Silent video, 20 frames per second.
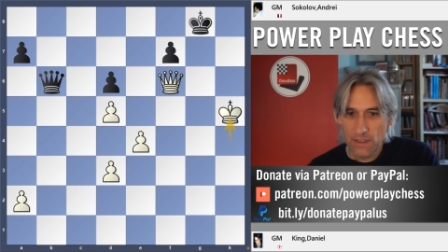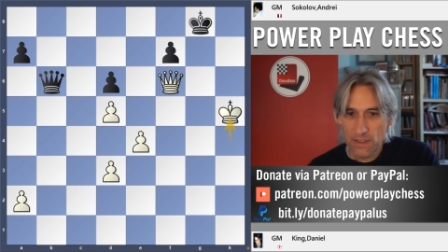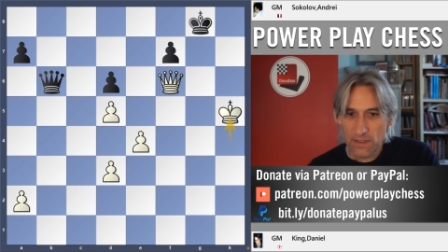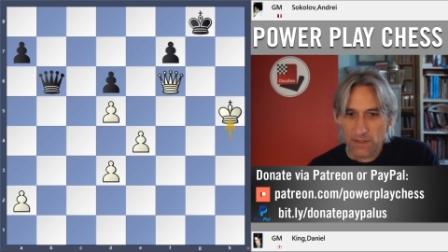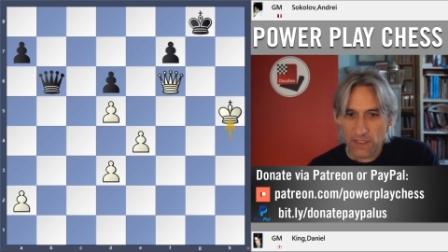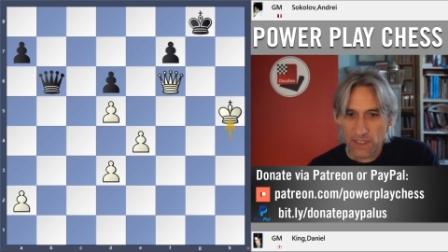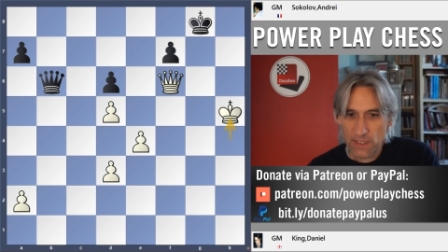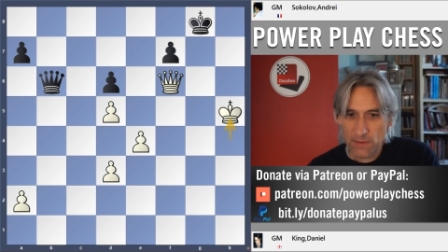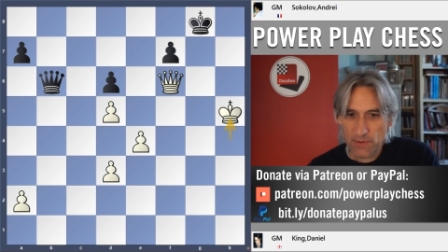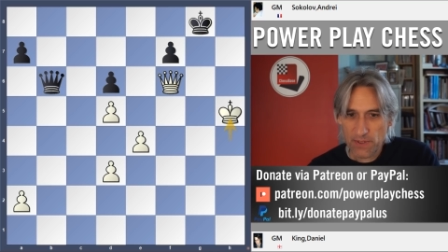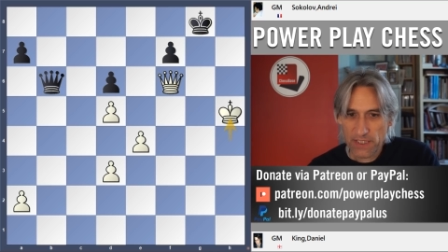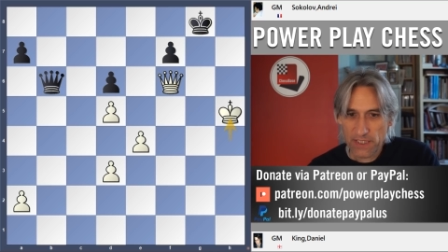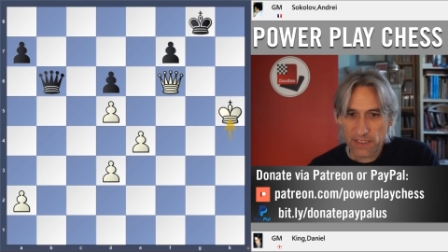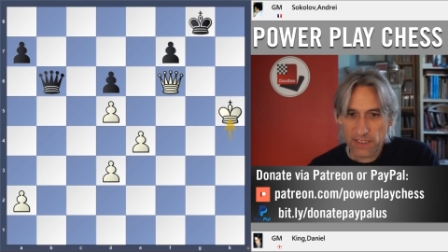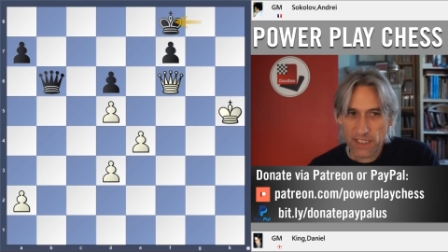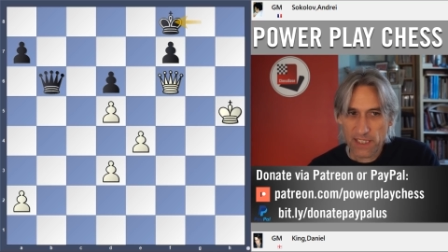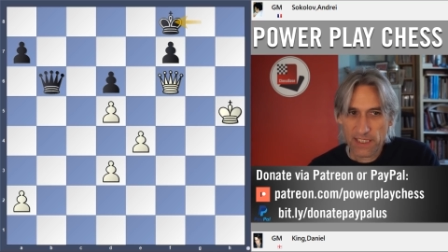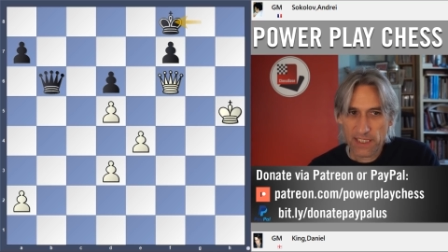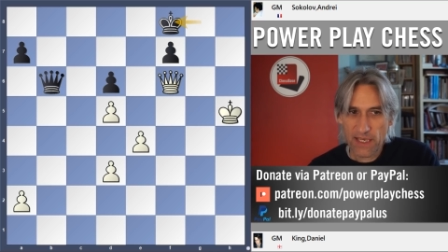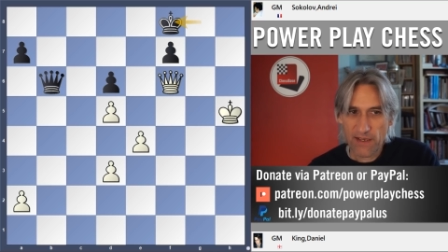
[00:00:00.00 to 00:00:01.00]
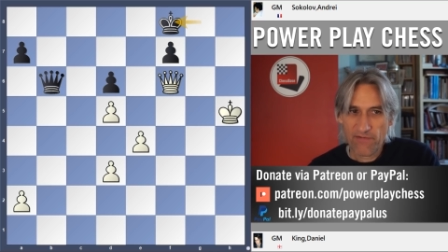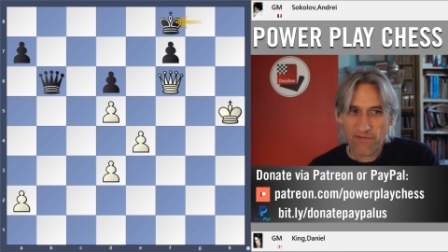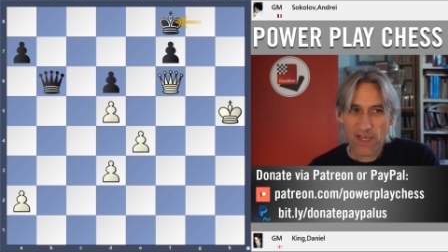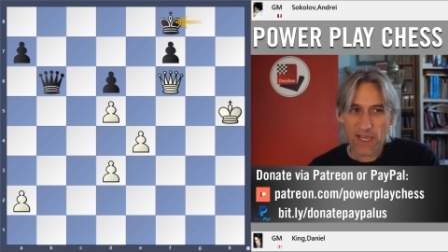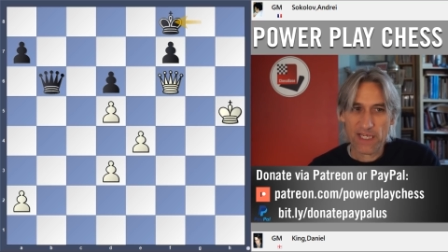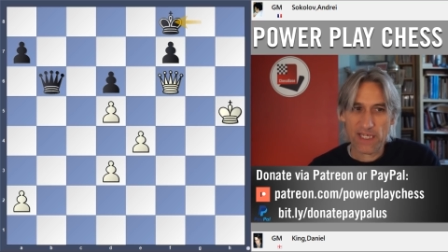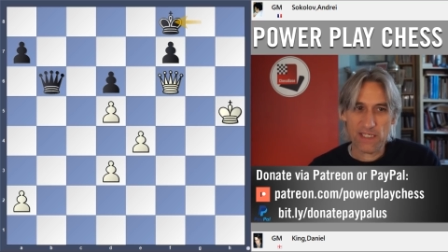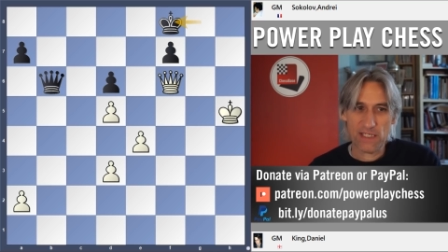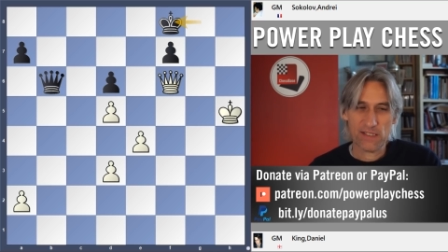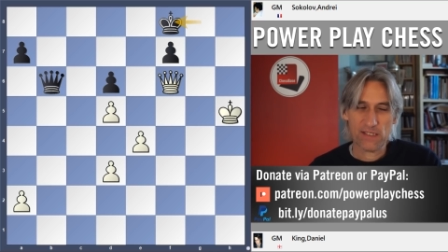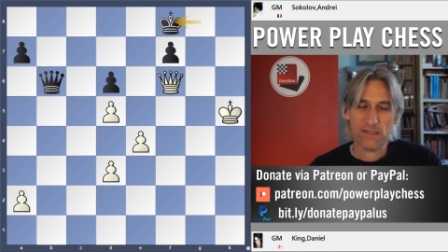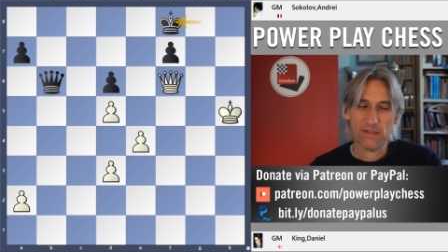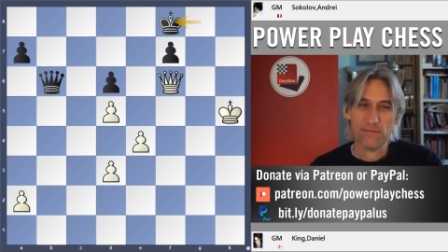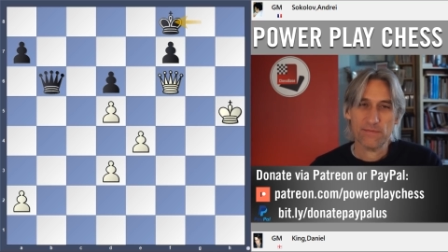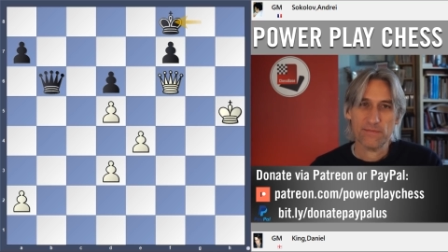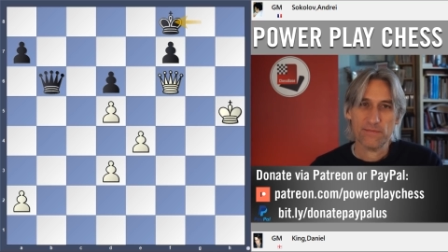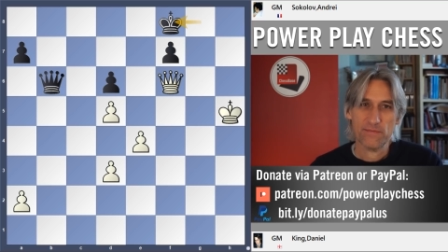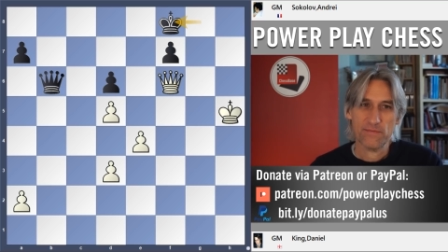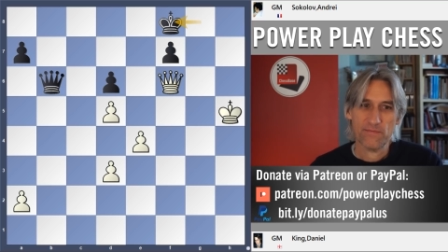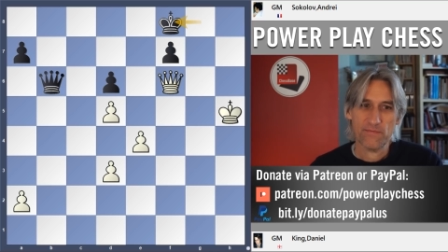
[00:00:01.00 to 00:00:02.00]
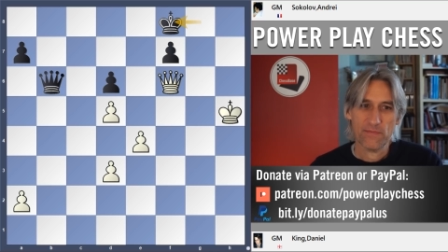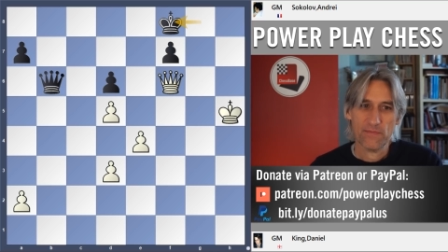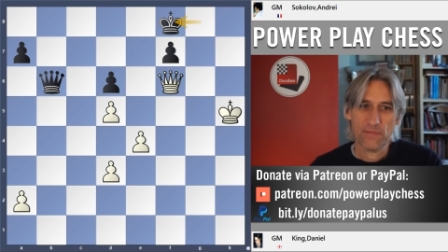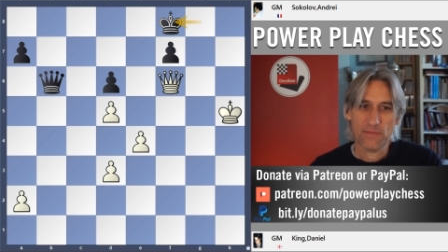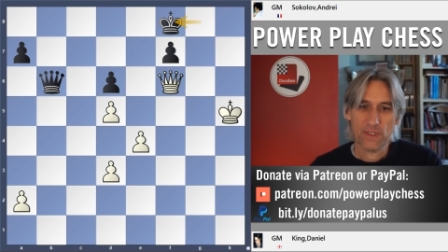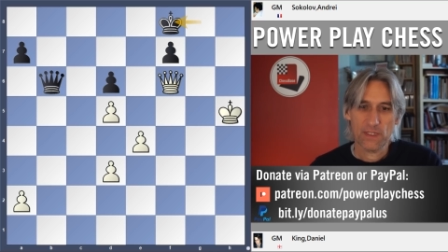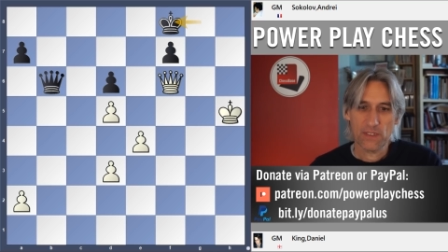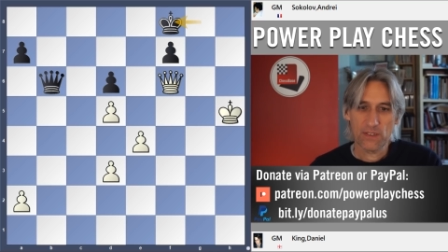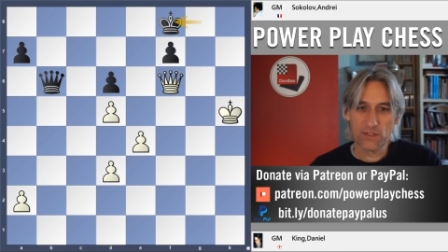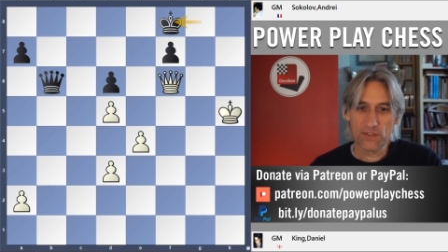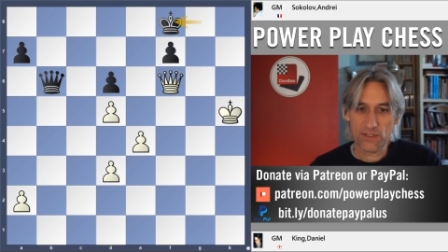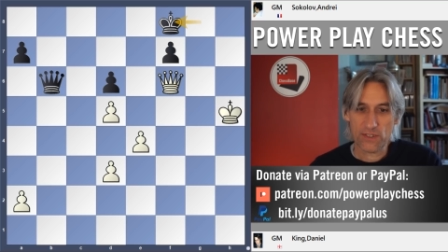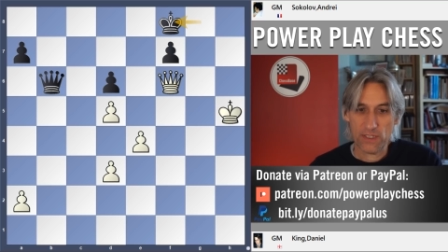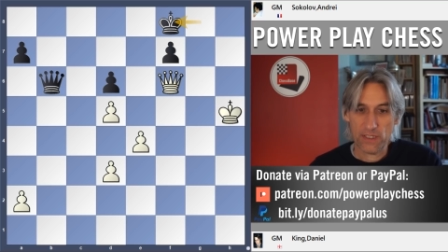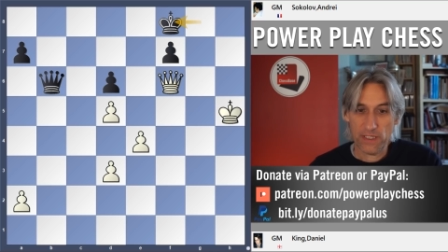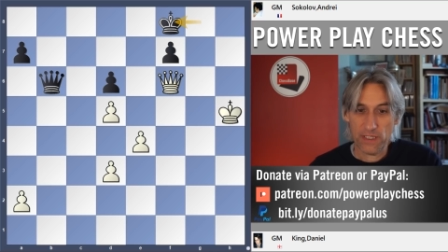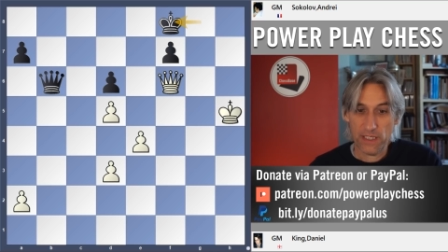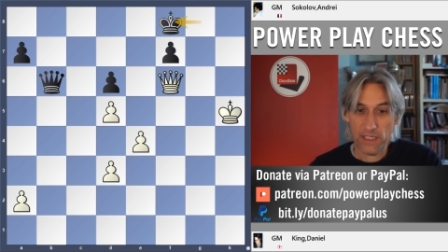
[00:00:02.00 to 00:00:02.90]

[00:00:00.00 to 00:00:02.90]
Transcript: So he played king f8. Because